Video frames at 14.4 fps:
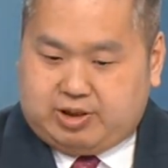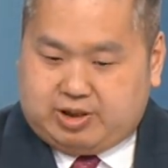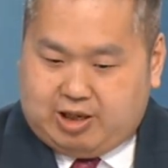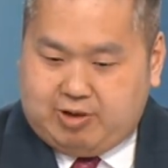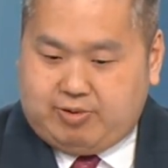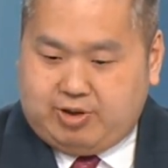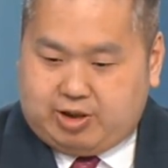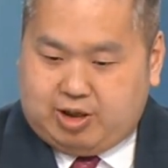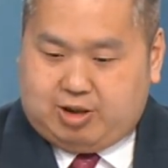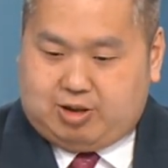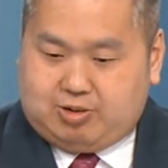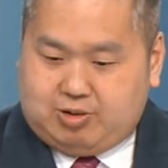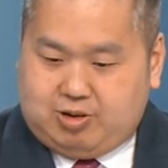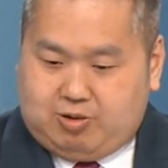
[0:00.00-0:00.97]
Kerry uh,
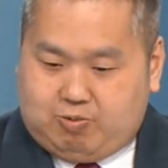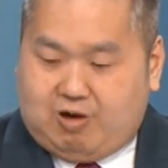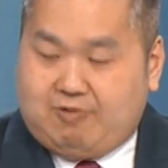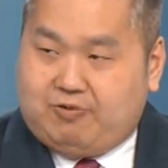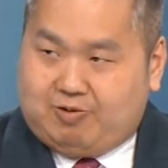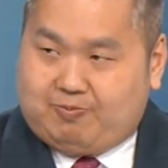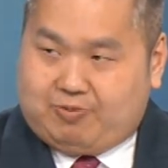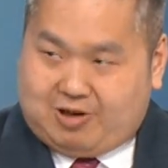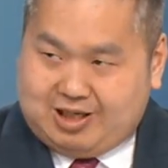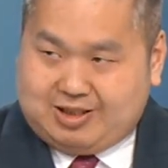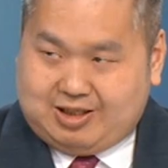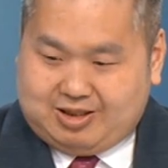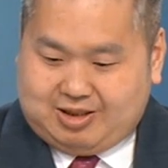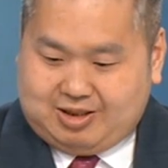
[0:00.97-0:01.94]
go run for
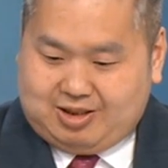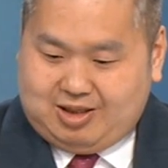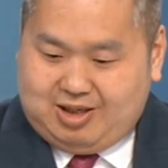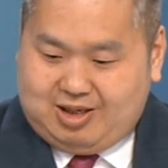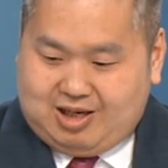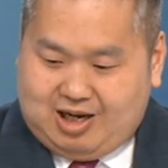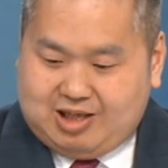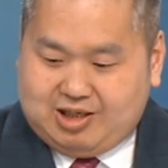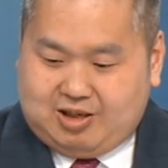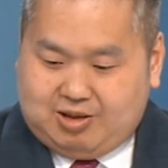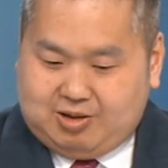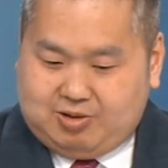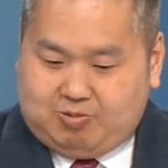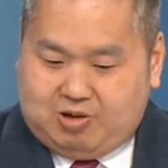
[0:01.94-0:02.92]
president, and
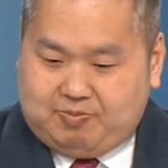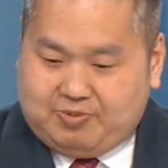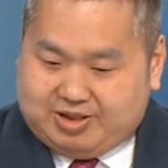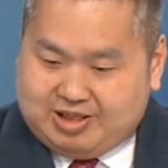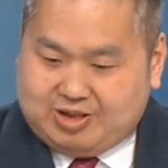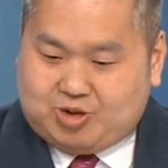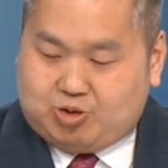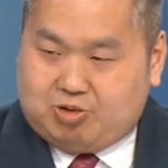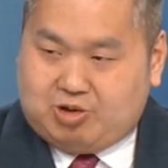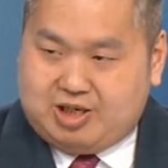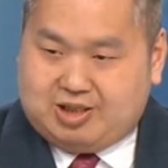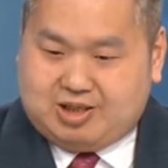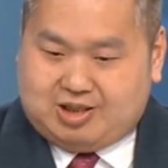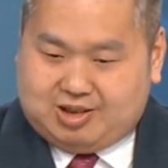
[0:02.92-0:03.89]
uh, will be
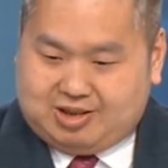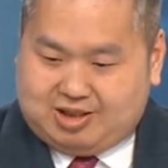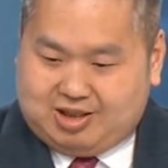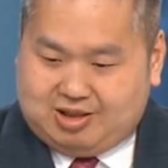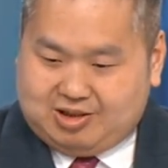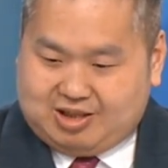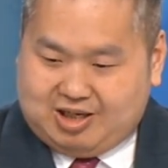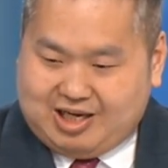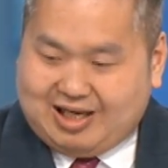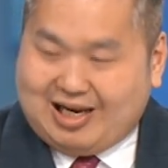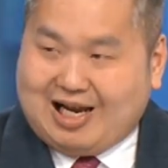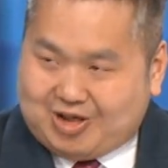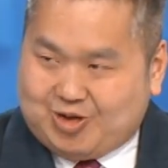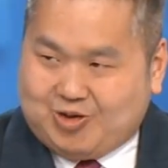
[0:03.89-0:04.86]
destroyed the, the, the
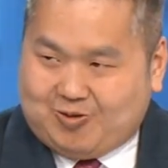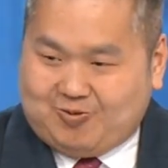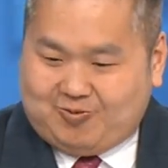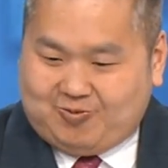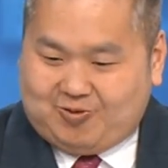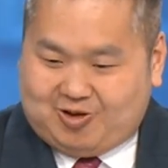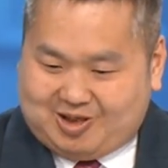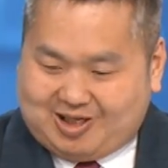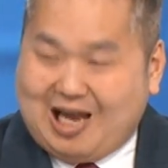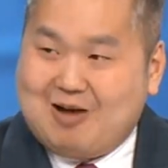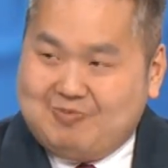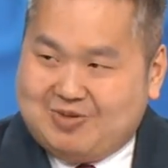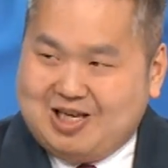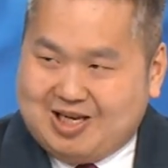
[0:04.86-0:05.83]
election for
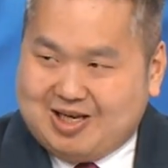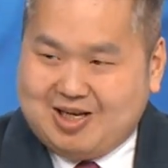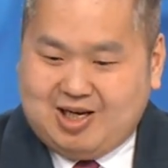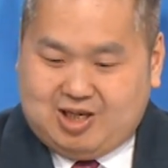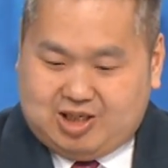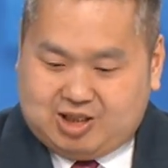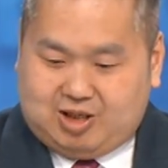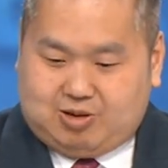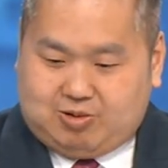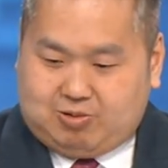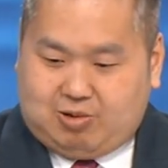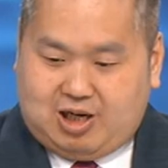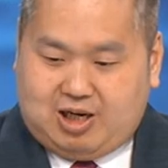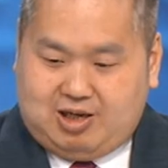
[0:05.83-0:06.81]
KMT. So
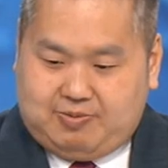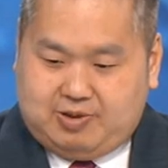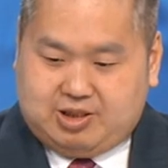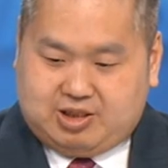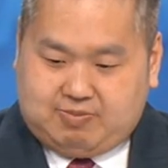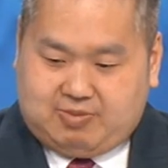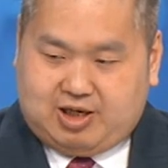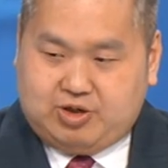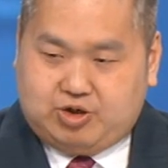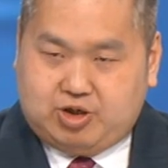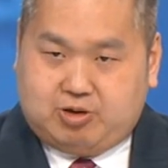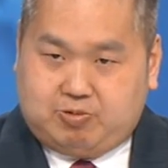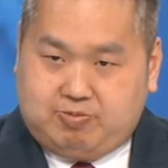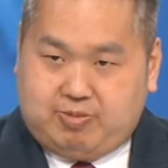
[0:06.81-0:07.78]
what happens Ma
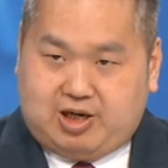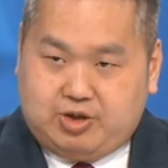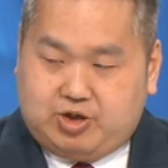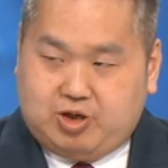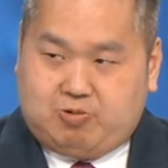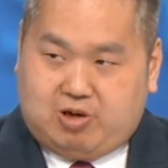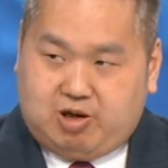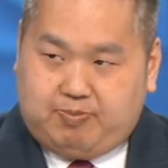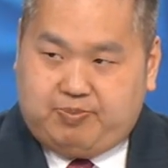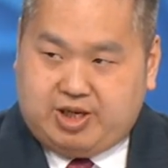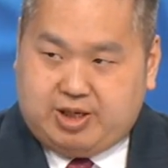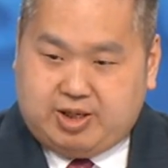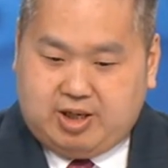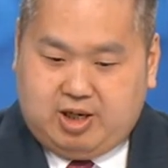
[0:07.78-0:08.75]
Ying-jeou will
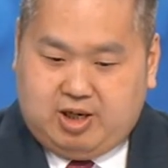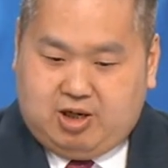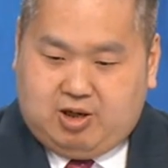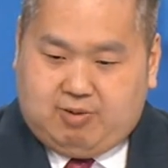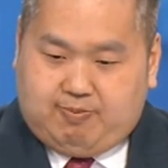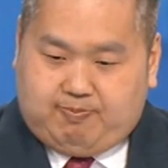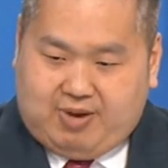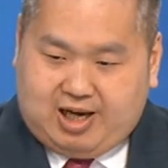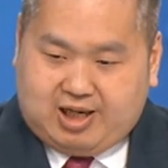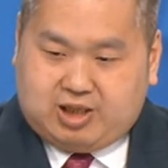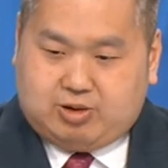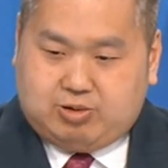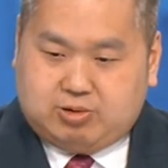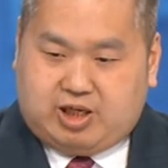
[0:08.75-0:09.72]
be
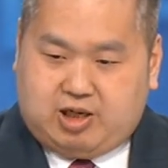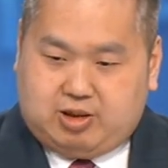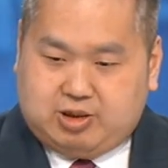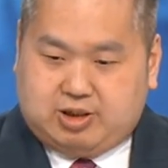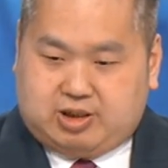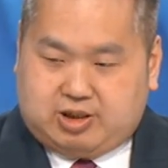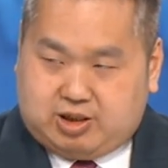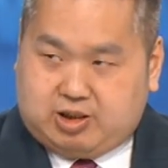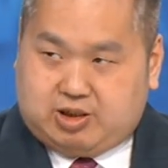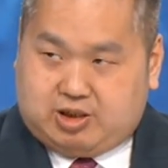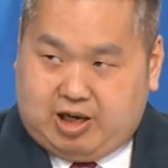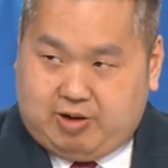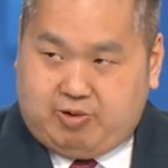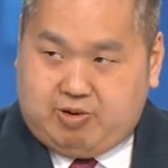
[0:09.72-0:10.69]
back to tell the
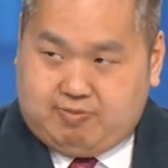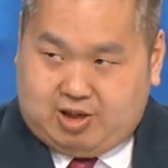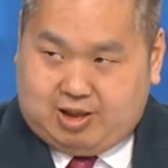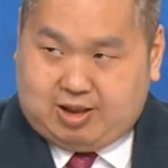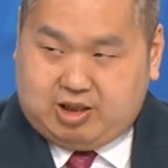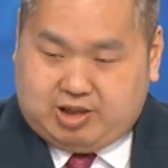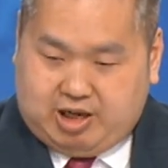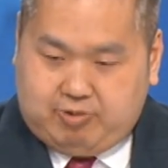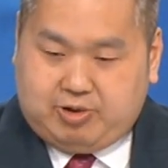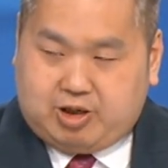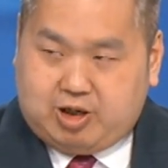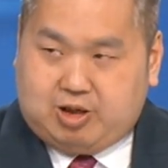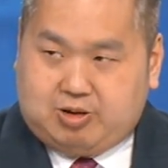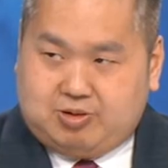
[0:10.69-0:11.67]
Terry, Ma, Terry
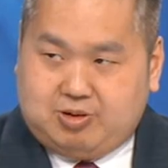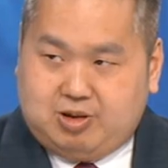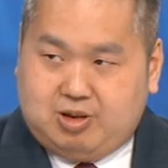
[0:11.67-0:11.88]
go,